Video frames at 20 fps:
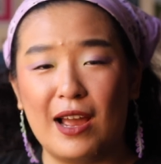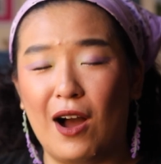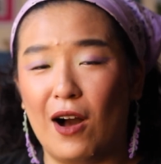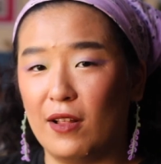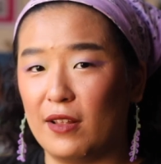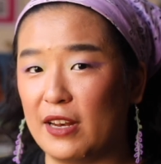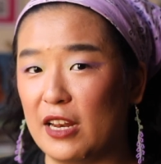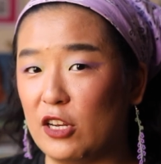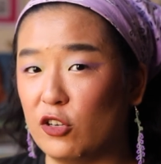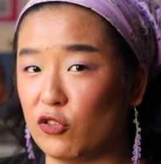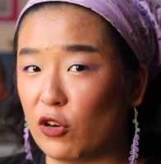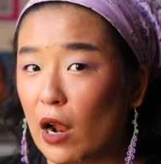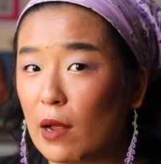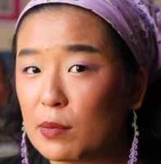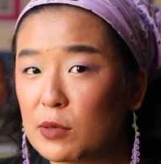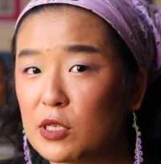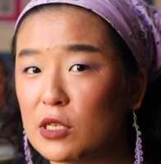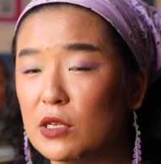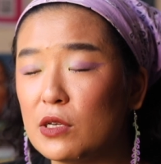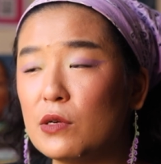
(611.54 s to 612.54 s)
holiday
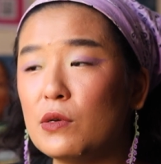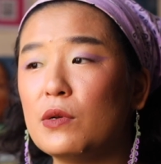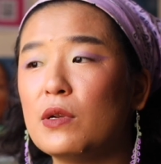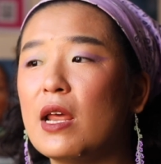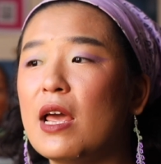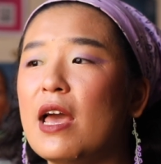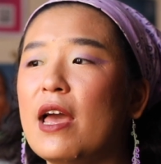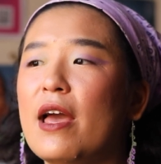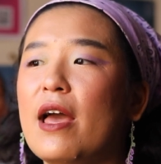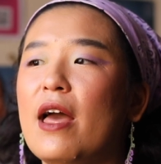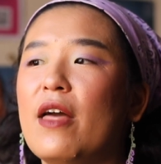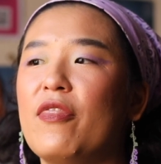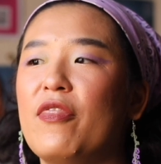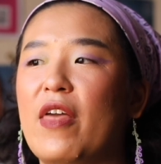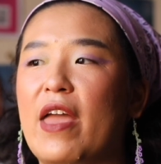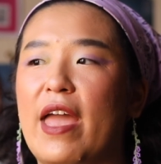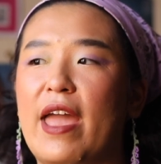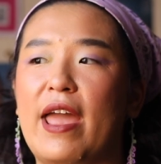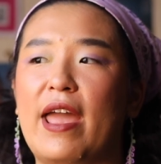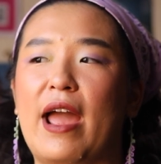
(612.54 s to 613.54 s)
drop soon.
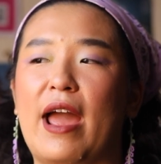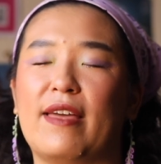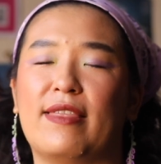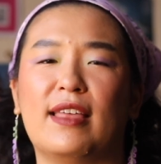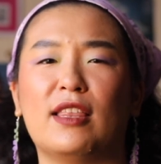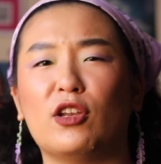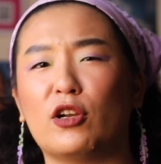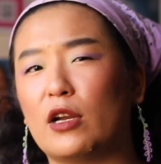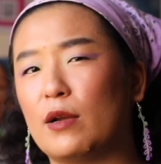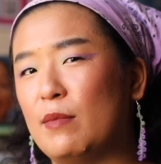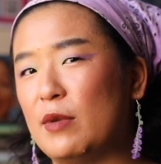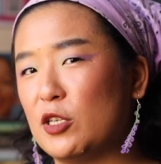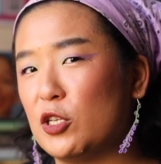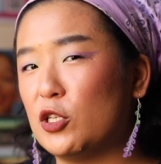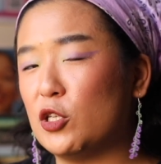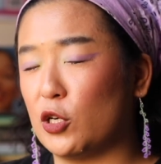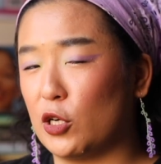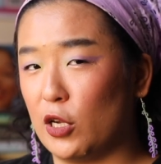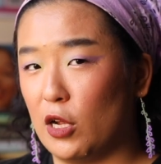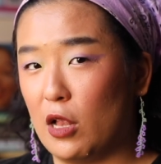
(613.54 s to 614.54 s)
I think their
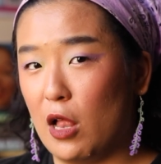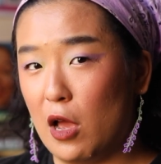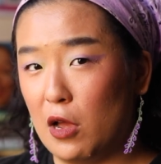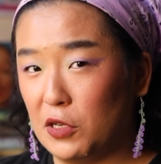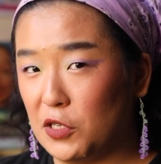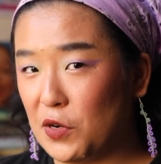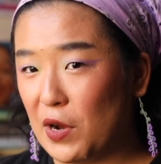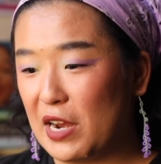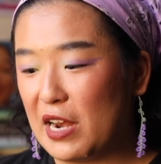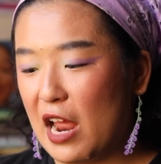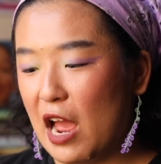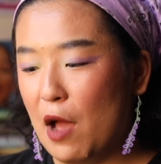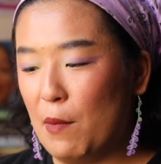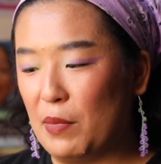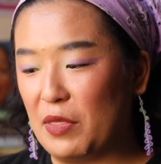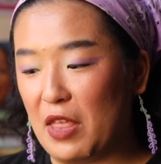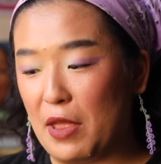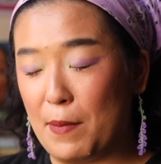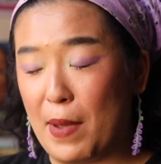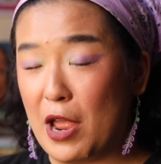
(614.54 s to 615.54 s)
commissions are closed right now,
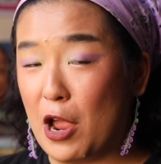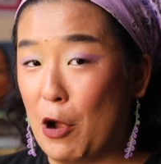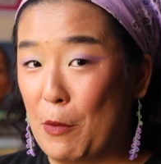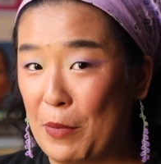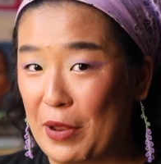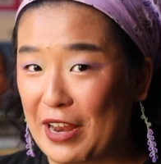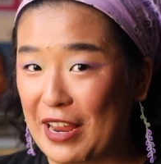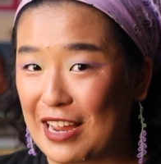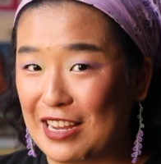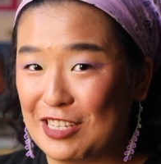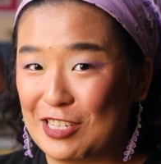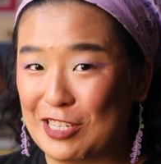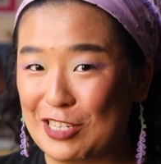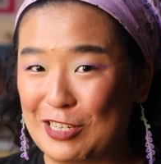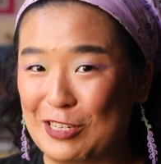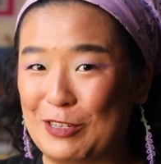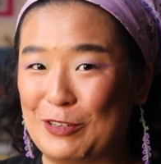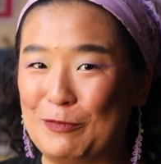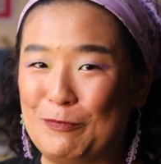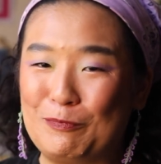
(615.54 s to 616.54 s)
but they might open again
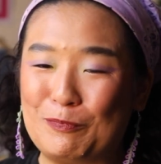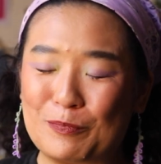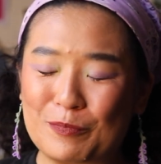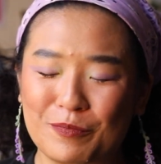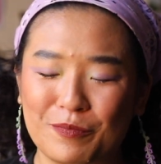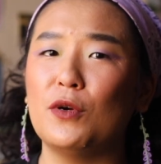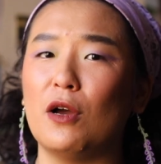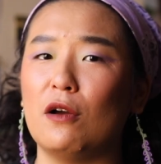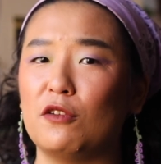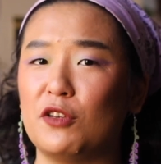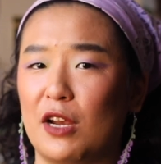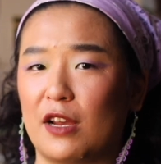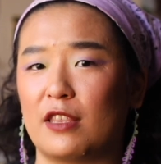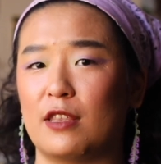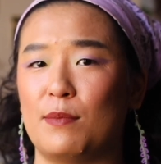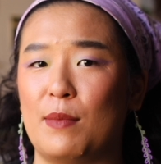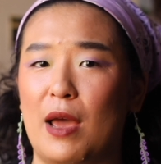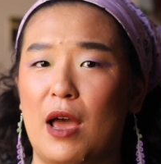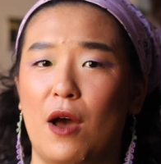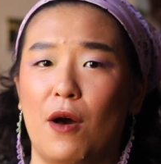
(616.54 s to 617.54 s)
soon. Go check
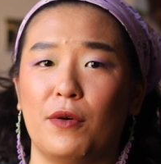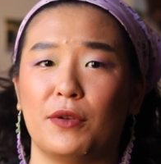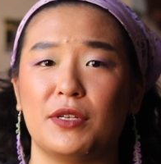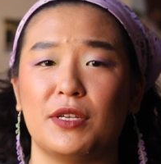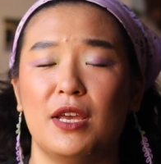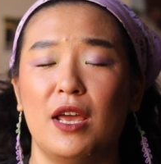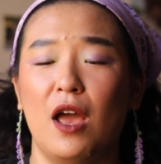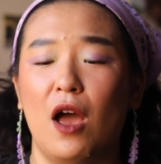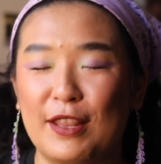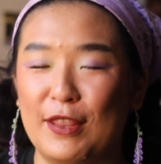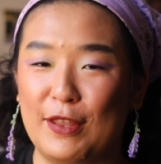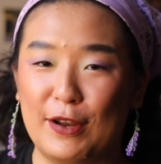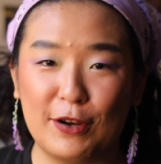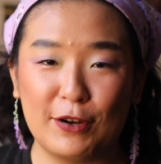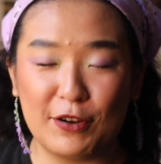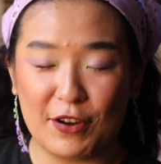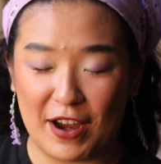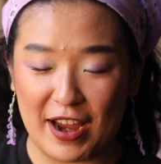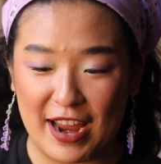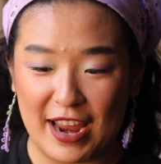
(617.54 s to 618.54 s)
them out. They're
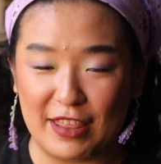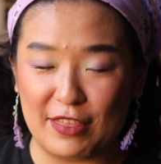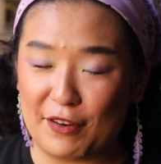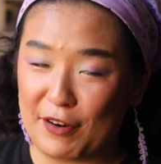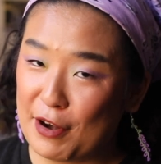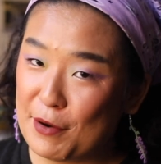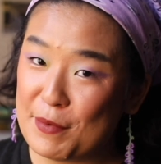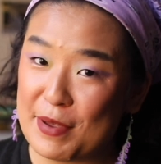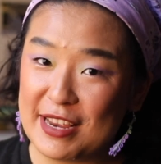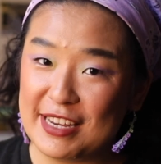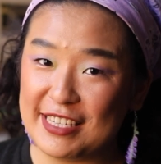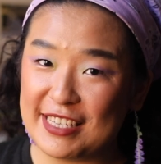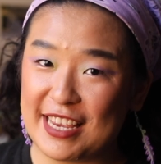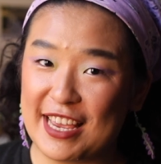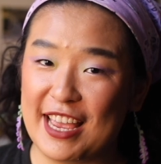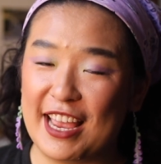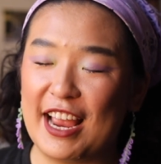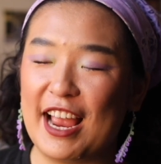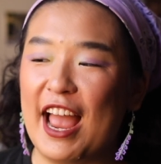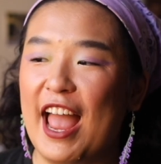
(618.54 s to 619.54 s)
great, they're
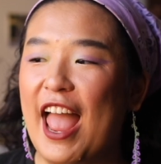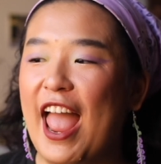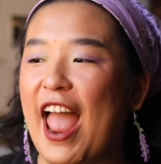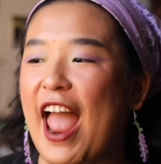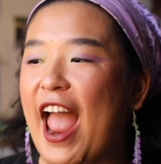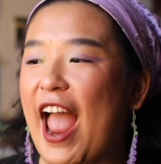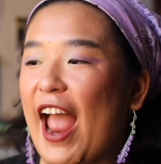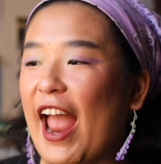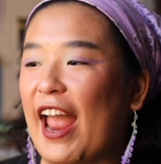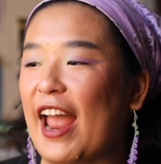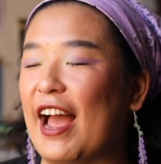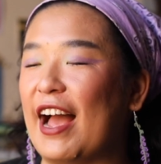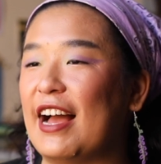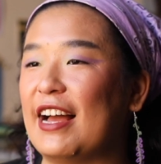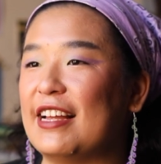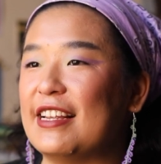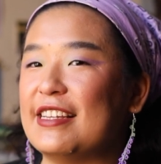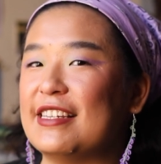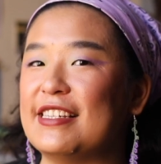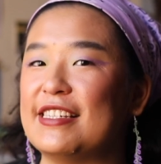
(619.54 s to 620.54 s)
amazing,
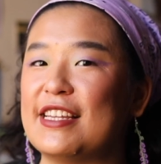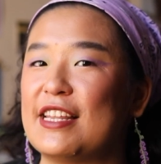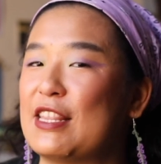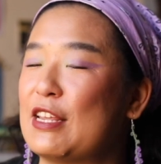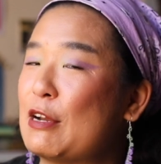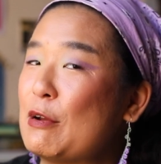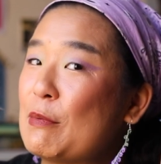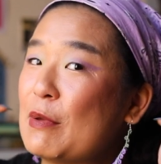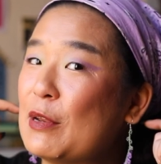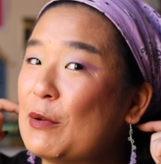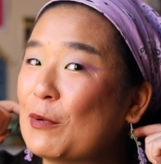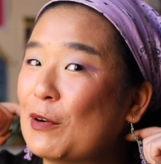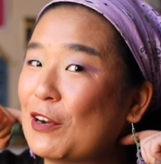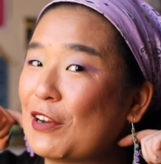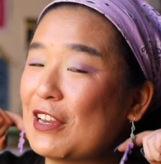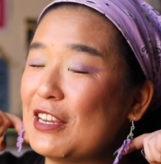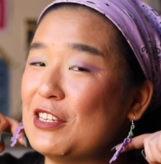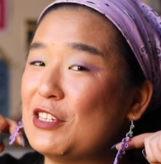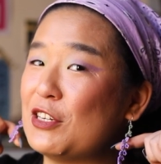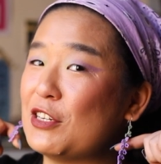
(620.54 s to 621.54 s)
and their
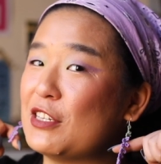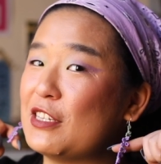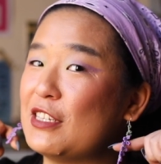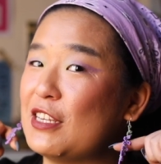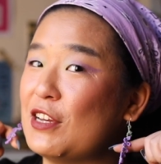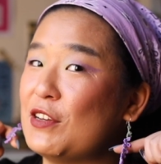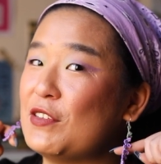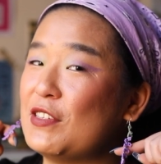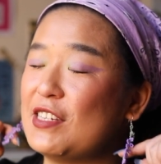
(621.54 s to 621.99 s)
beadwork is just so